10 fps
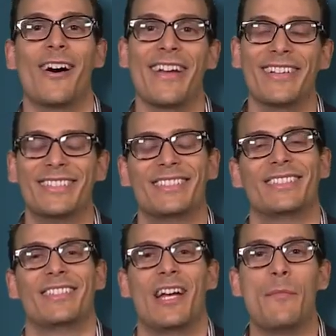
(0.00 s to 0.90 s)
Hi,
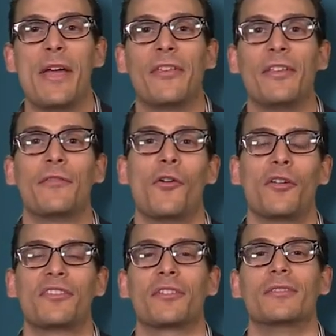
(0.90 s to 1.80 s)
I'm Anthony
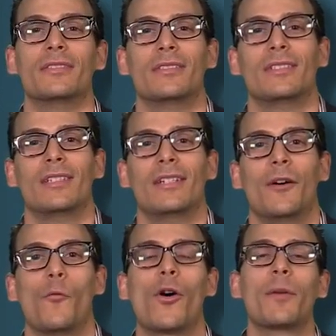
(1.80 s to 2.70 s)
Fonzo.
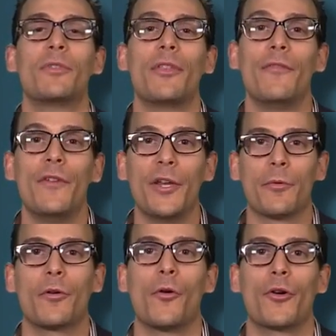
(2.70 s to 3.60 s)
Welcome to the video
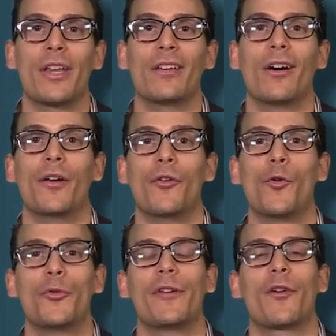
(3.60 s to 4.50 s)
recording on
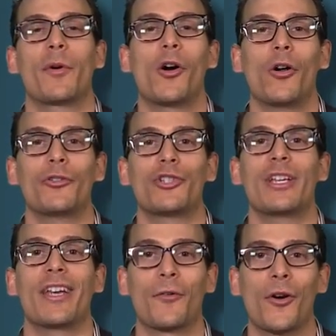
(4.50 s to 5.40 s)
opioid pharmacology
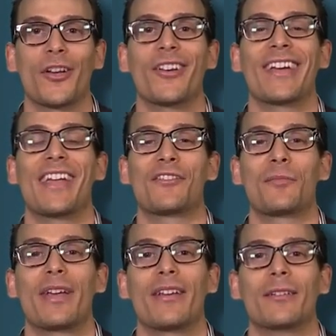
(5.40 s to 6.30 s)
in chronic non-cancer
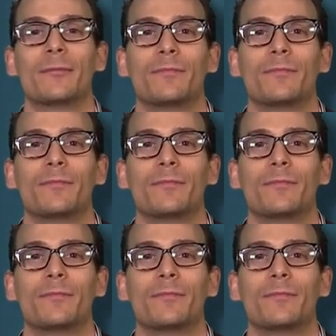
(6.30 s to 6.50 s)
pain.